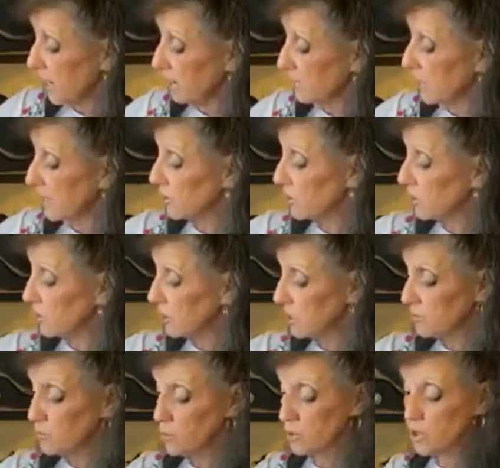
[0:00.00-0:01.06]
what? I'm actually going
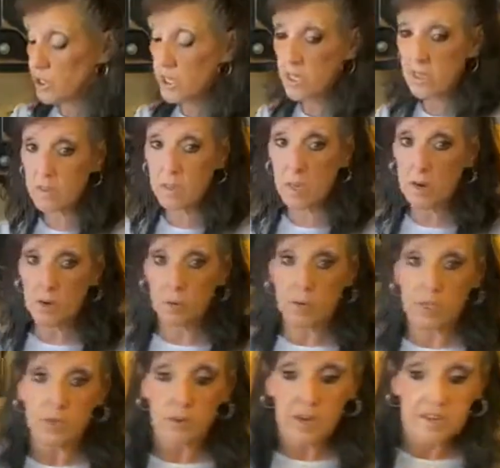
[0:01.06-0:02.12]
to get more cheese. I don't
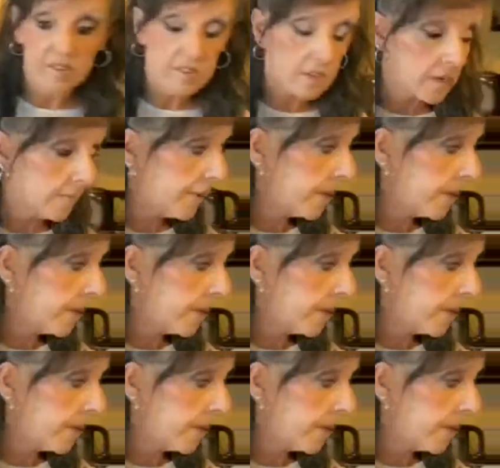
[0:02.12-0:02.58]
know what you guys